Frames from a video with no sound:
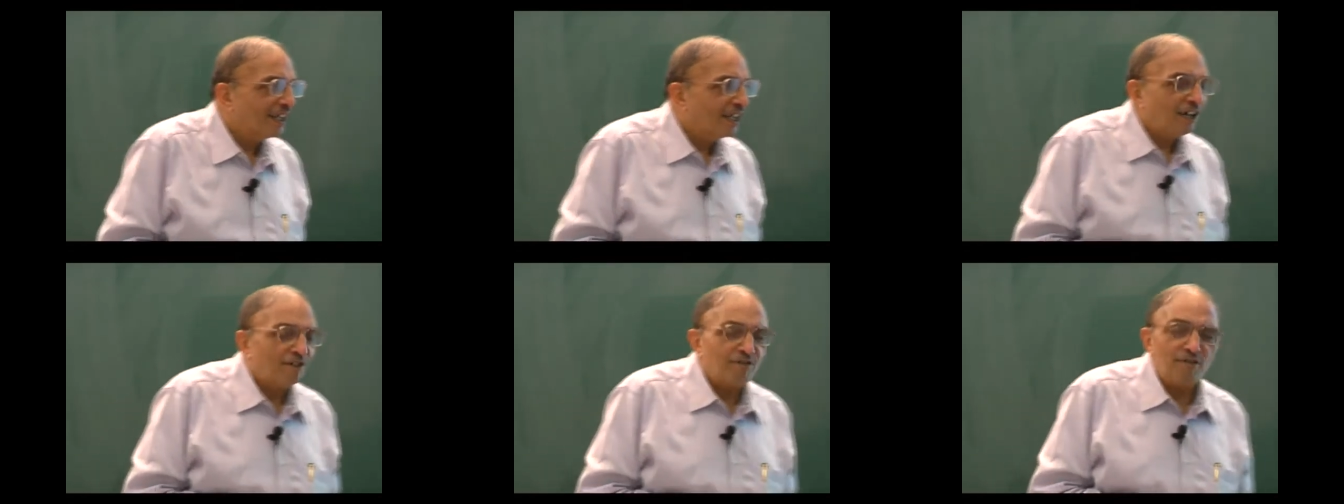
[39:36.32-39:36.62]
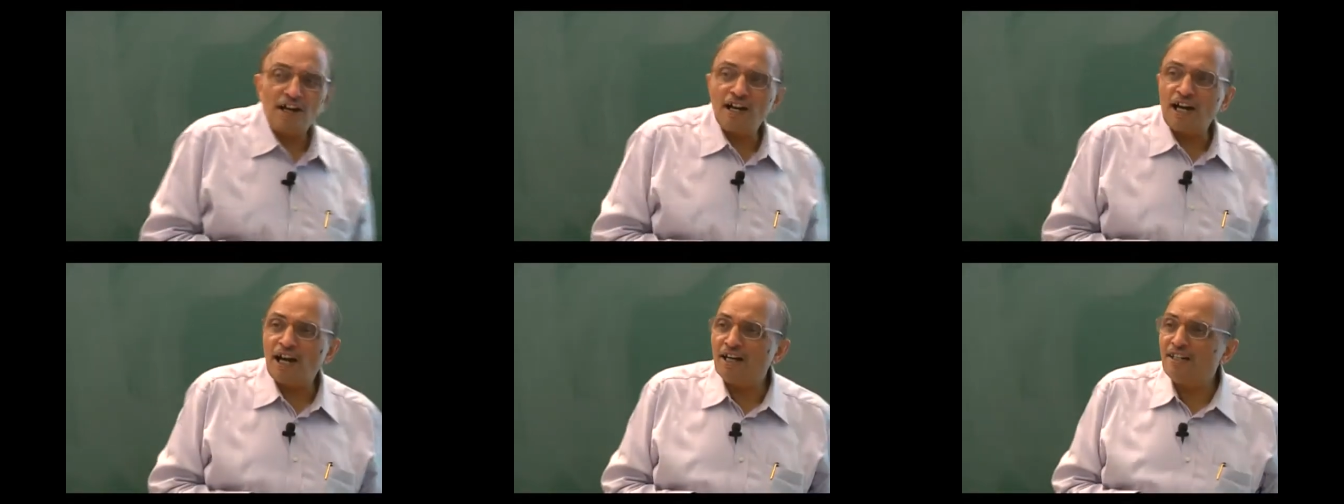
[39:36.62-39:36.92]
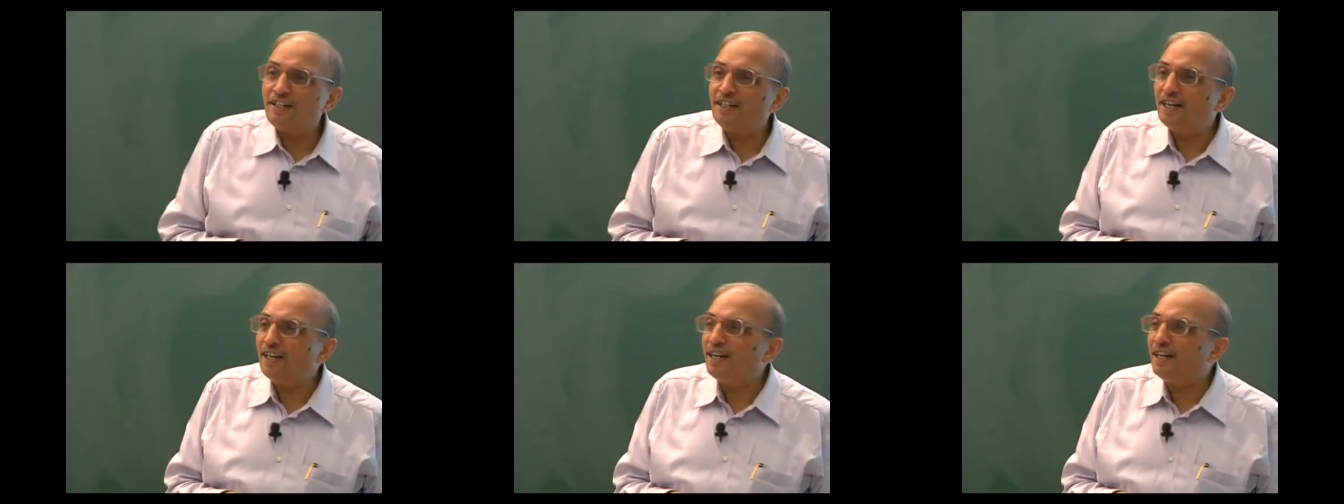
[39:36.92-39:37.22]

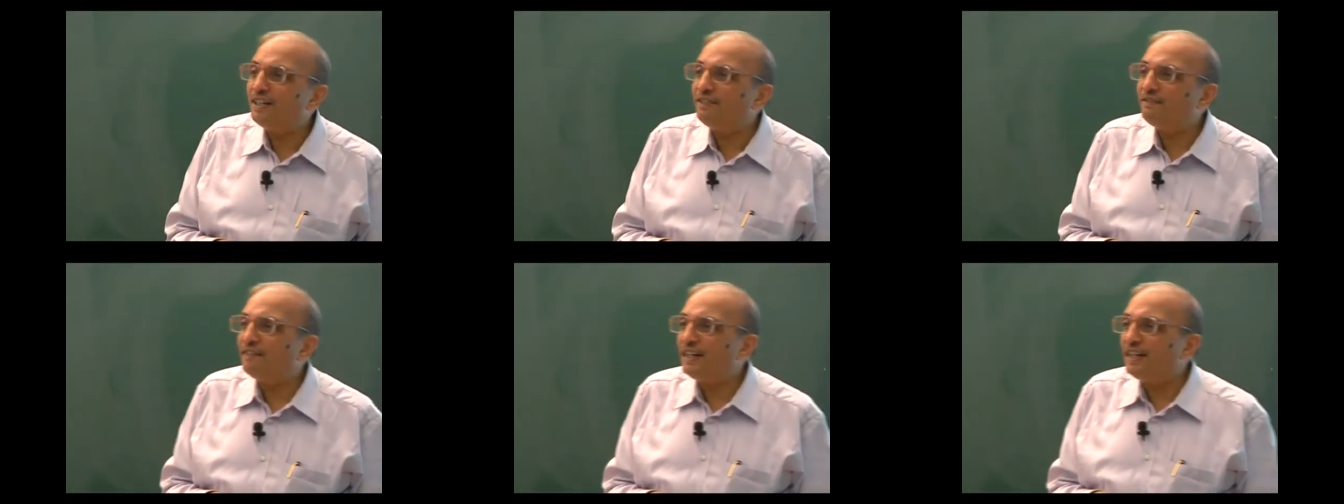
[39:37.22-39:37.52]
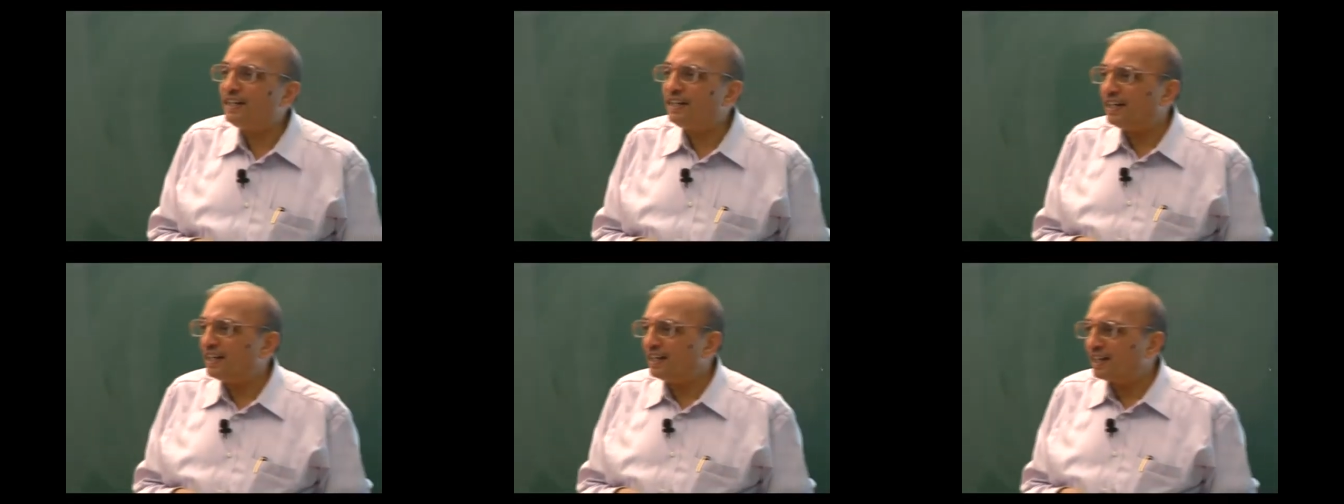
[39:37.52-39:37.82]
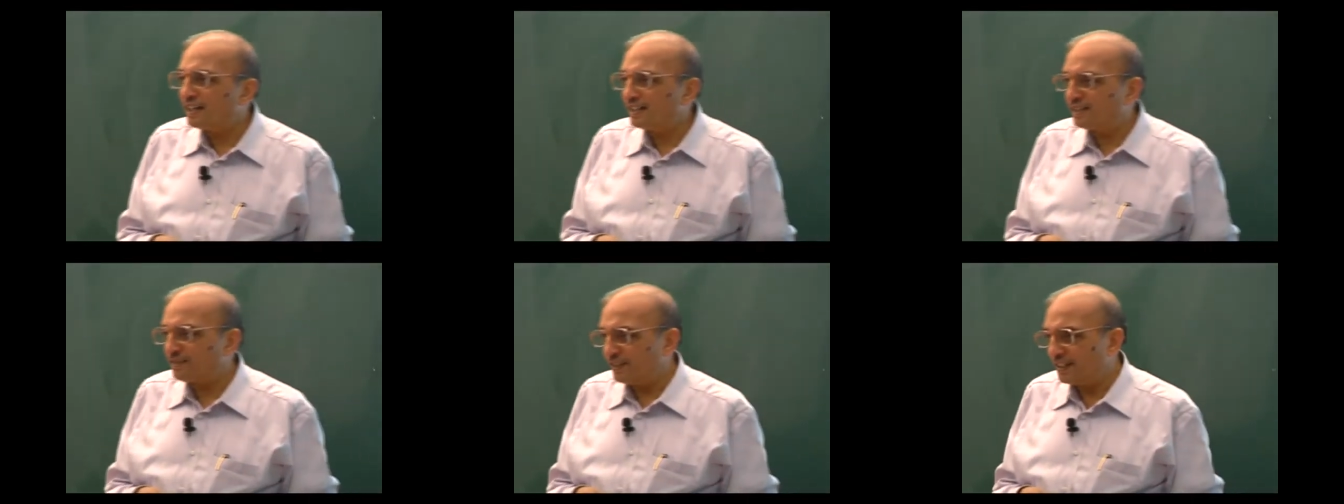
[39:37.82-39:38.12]
120
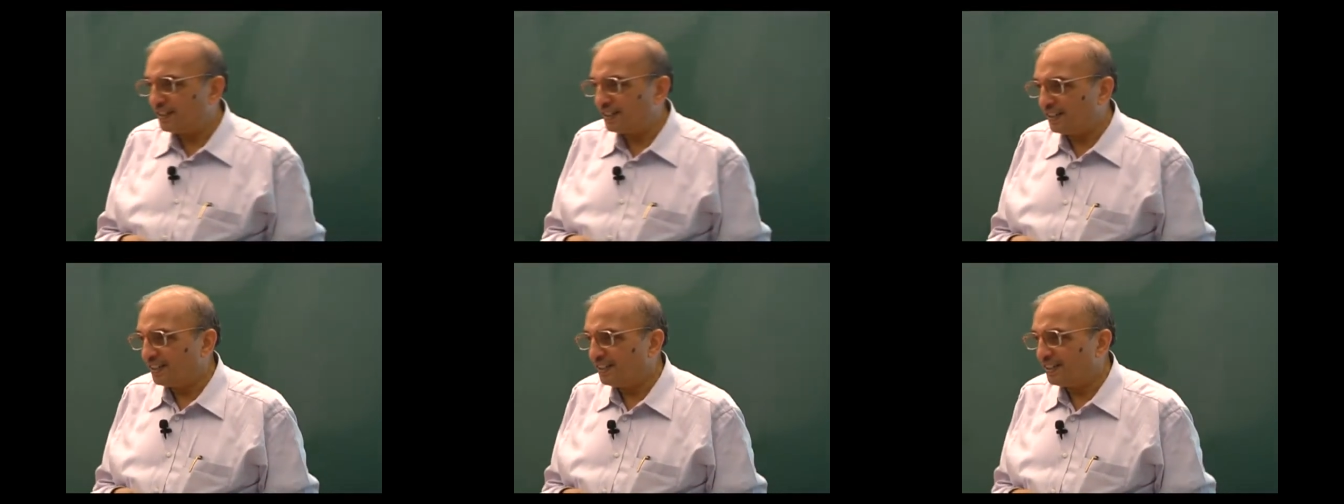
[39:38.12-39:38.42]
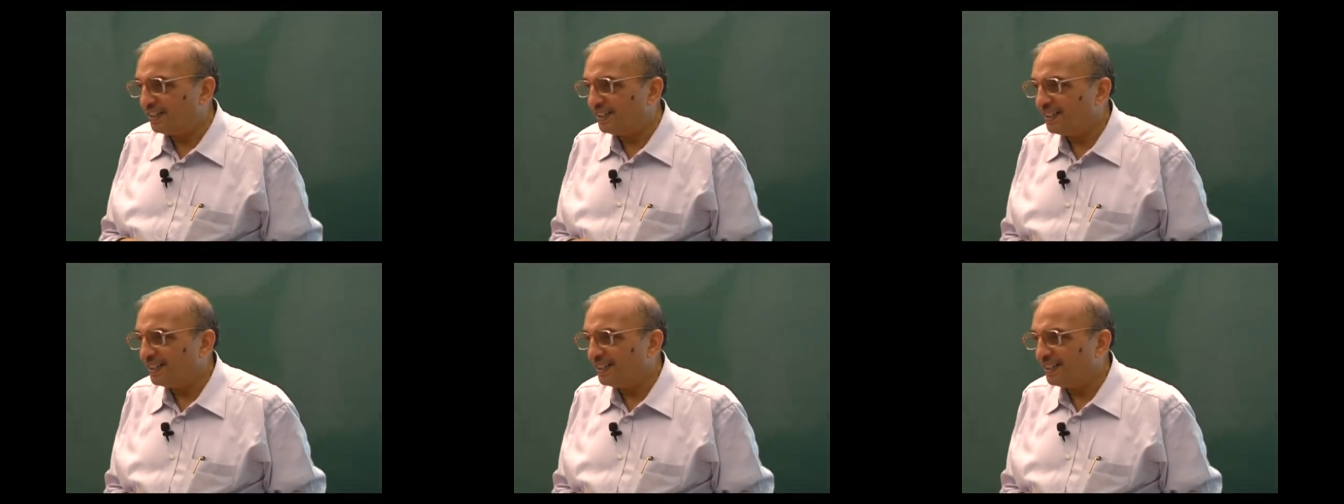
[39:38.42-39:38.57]
errors were there.